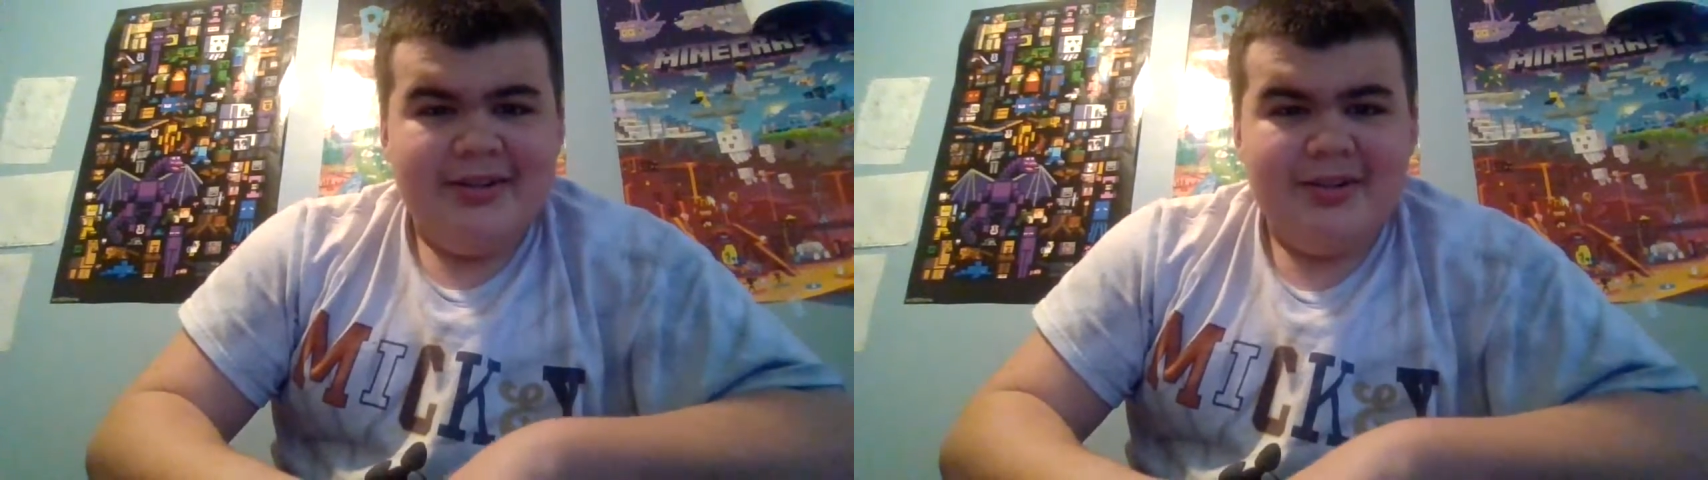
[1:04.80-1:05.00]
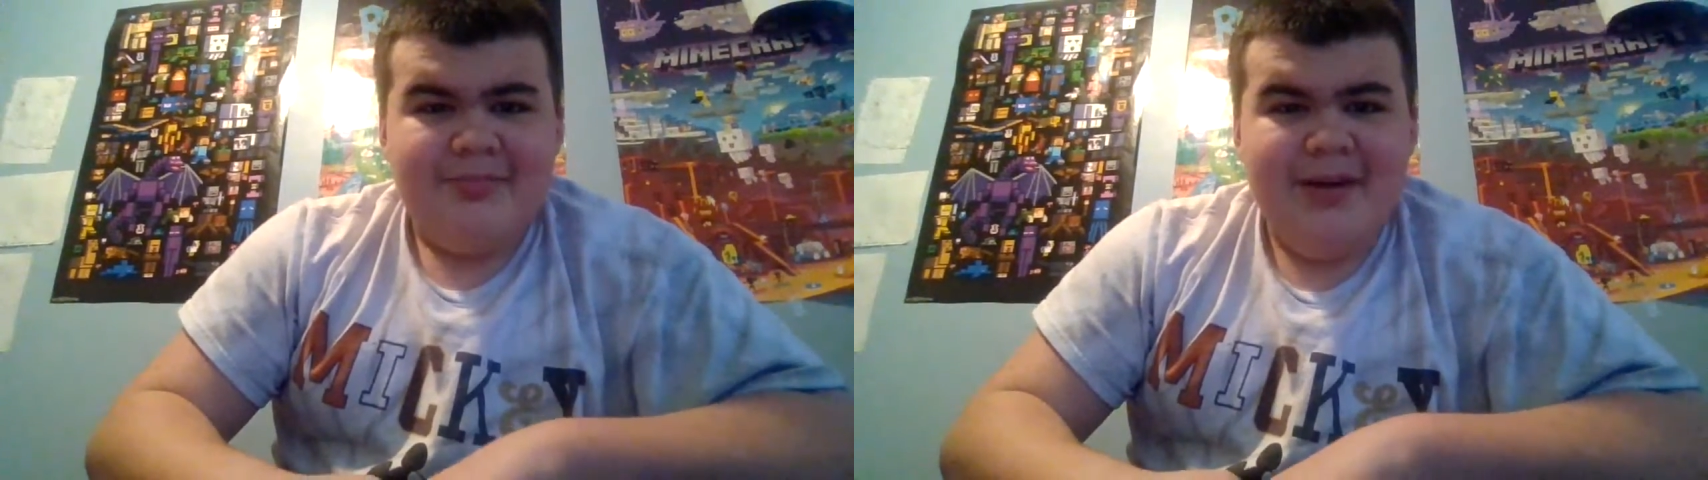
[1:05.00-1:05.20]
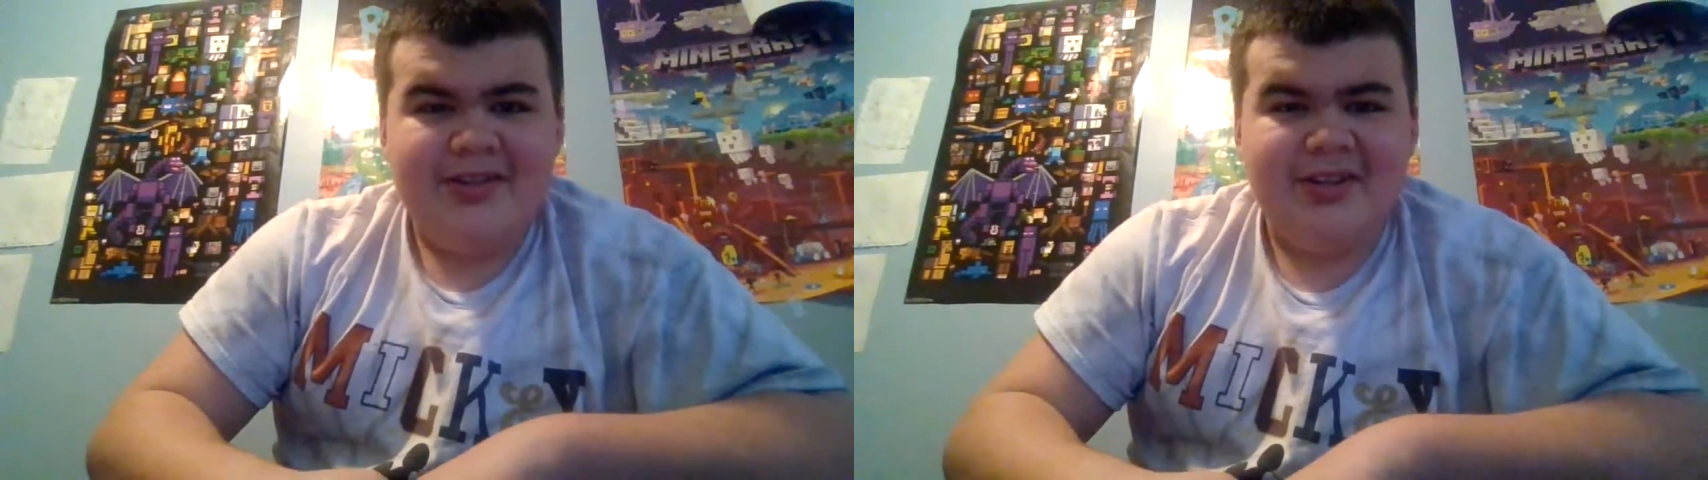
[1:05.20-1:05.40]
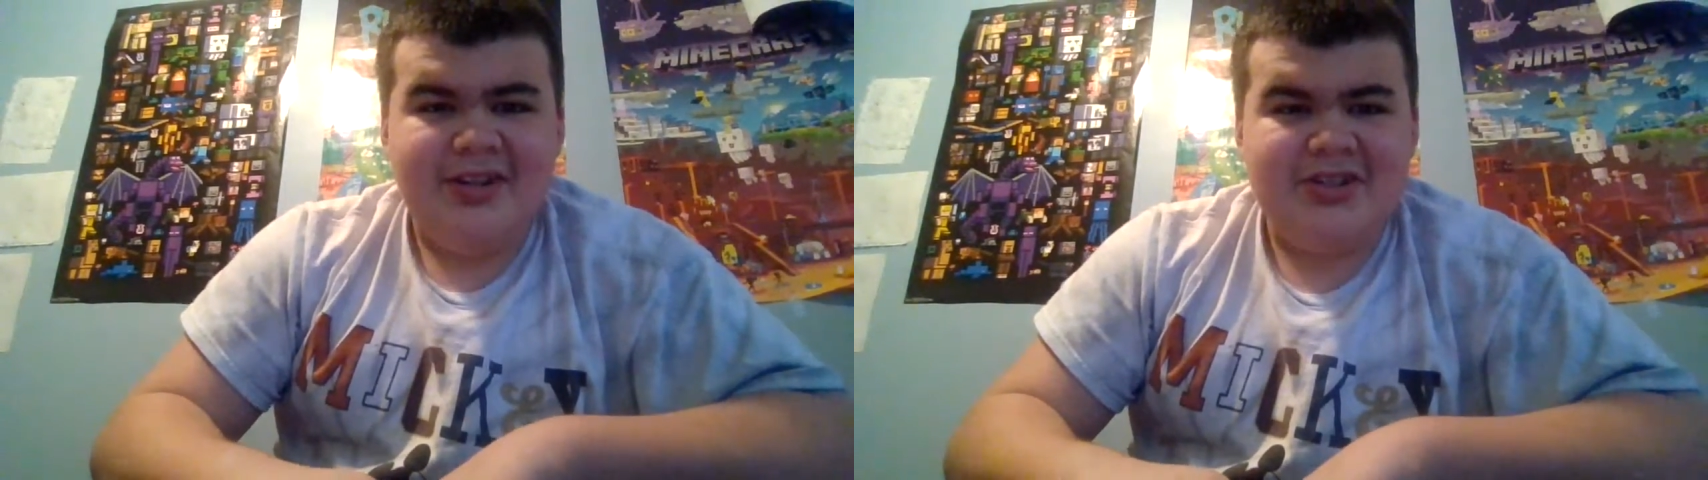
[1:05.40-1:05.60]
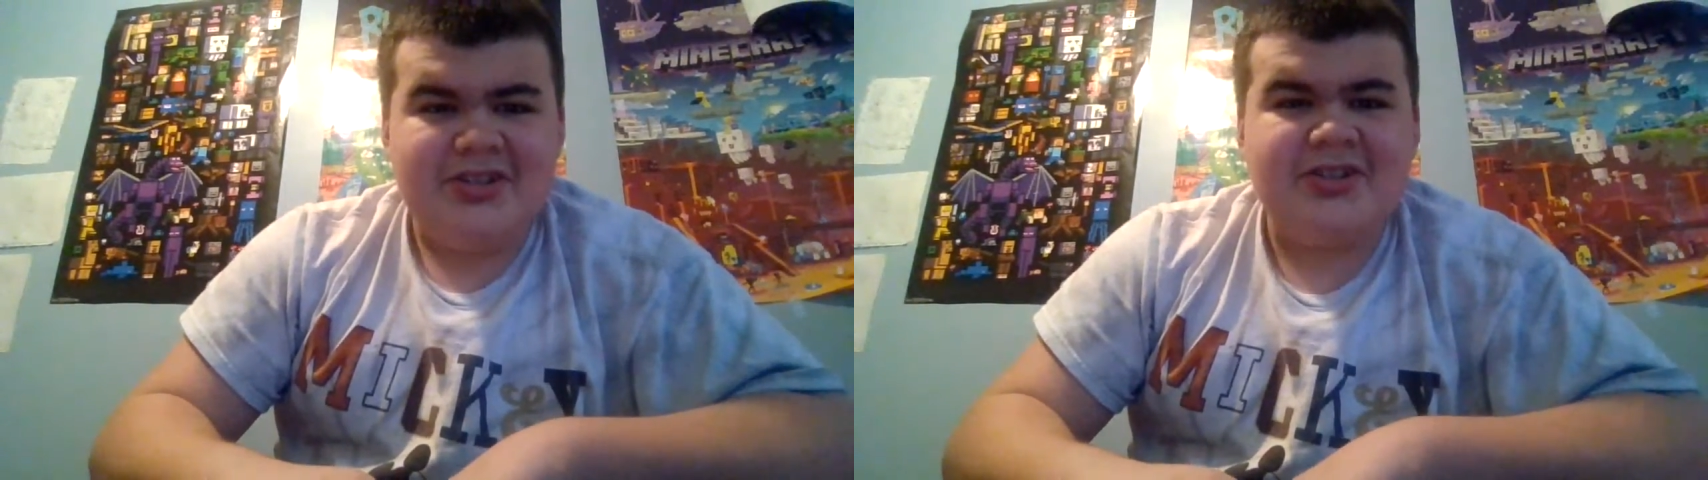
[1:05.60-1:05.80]
they're
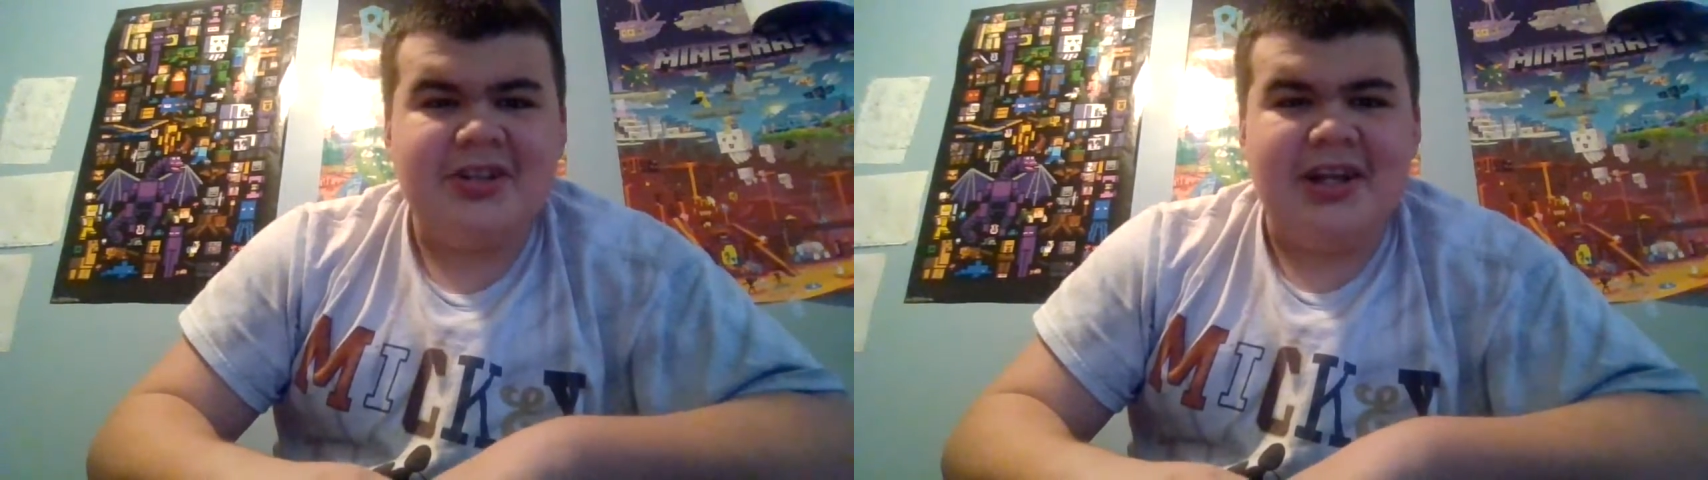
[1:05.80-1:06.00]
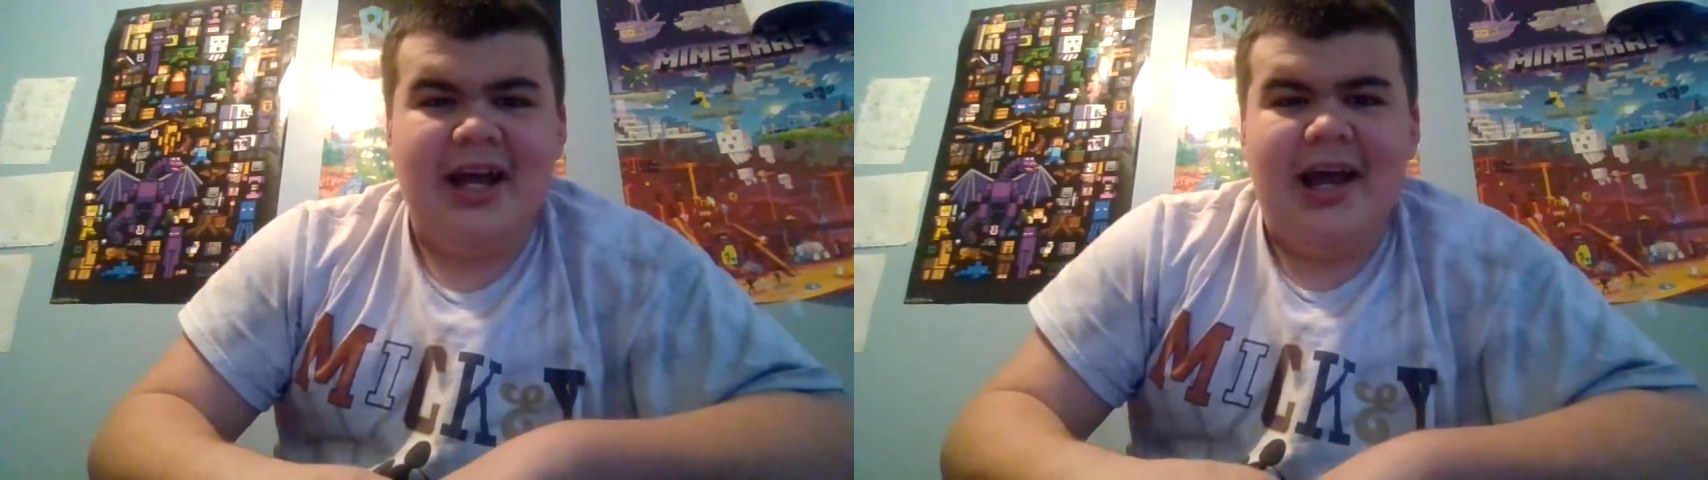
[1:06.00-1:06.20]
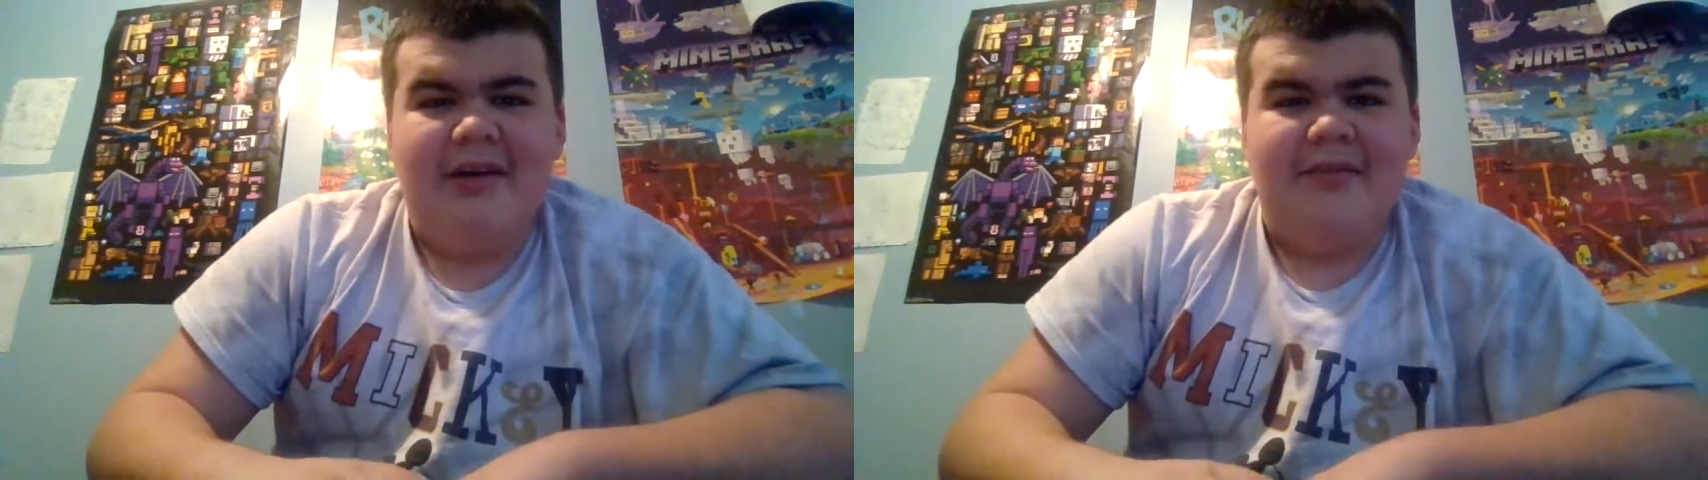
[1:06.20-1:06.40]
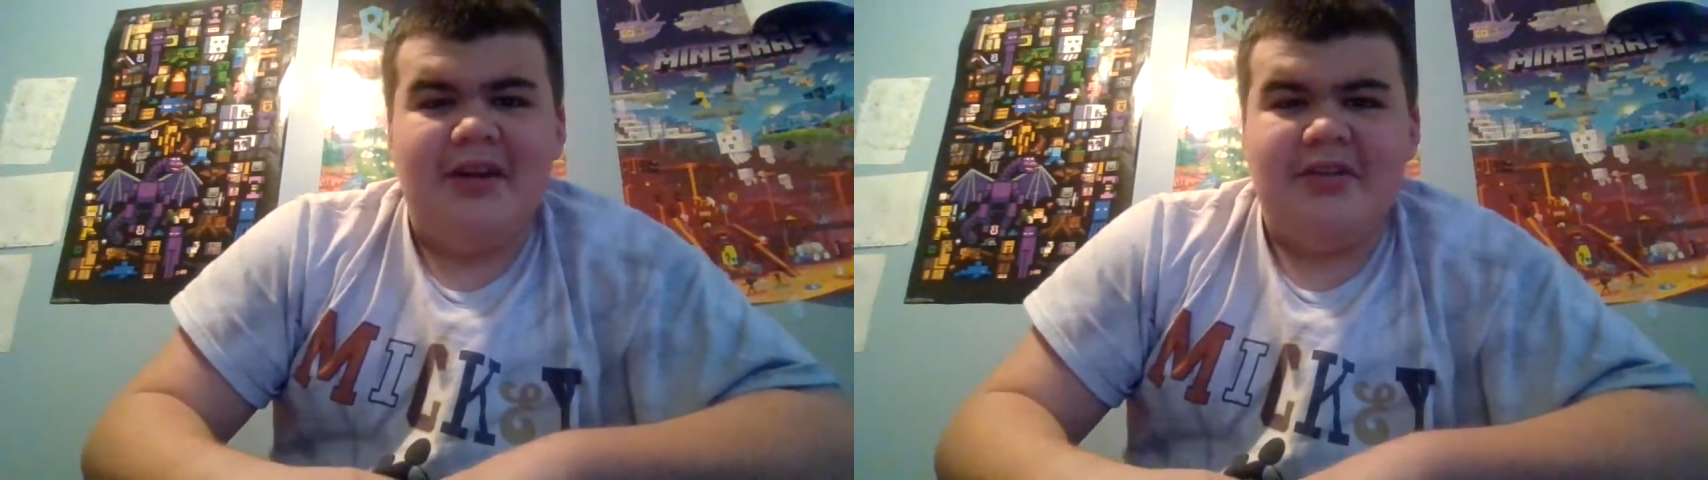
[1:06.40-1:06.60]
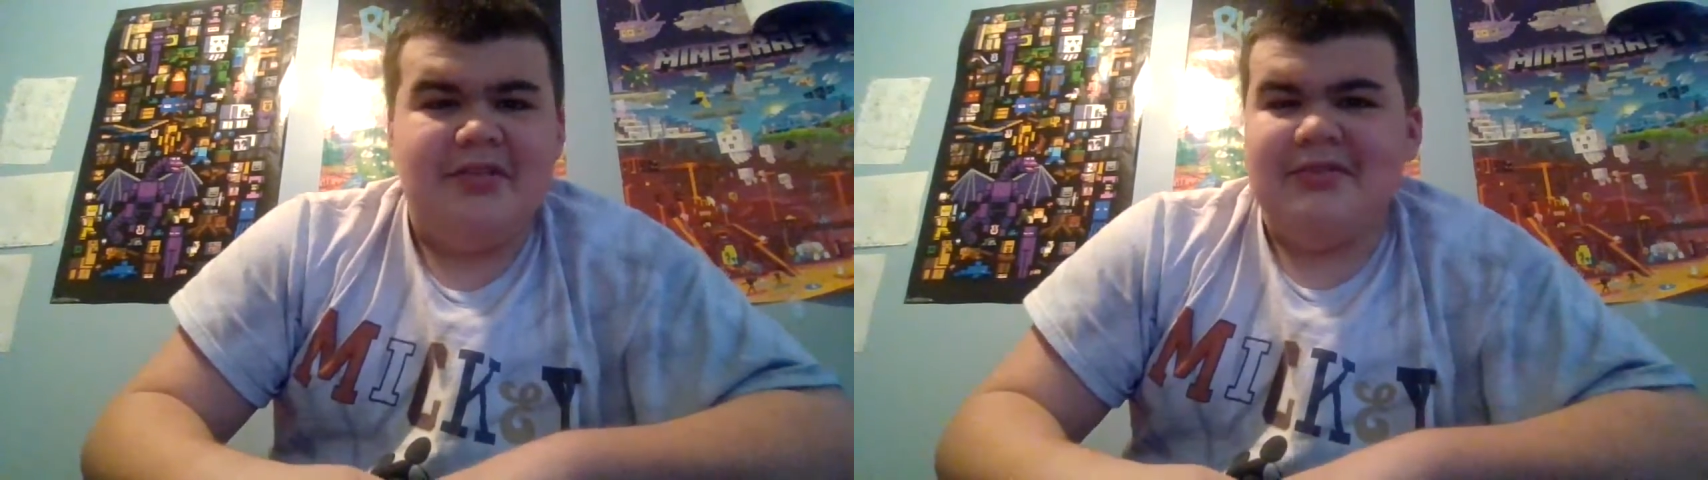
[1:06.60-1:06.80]
basically just gonna have
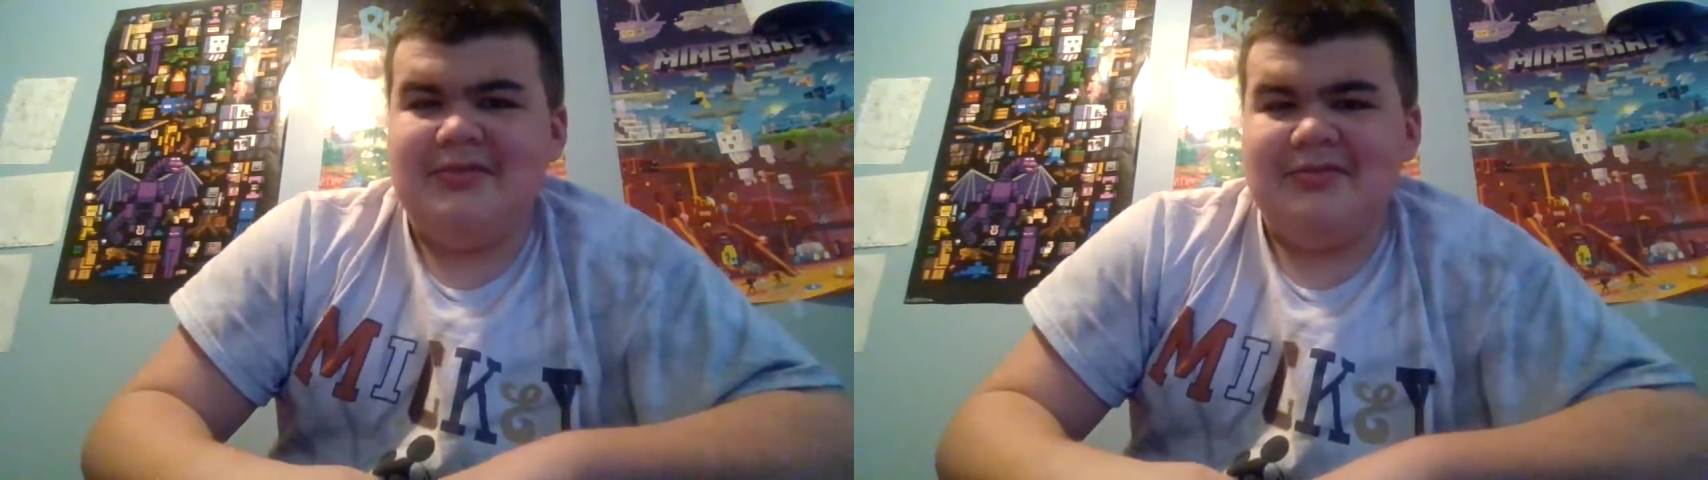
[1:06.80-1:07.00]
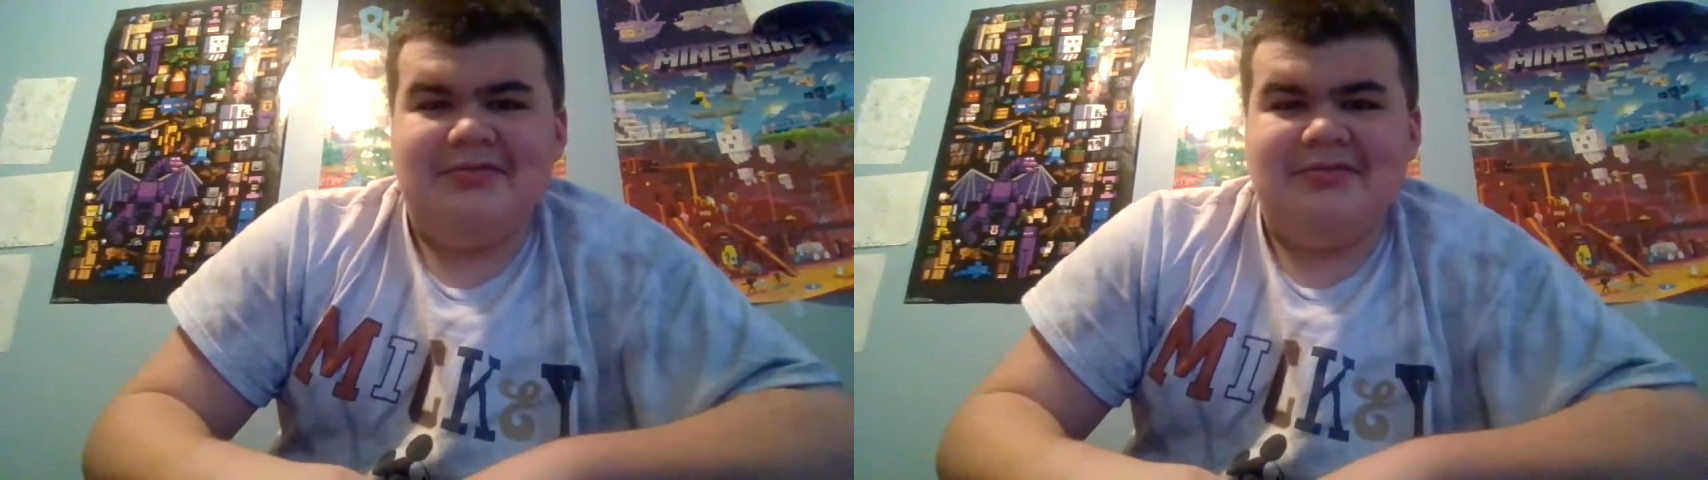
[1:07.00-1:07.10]
us.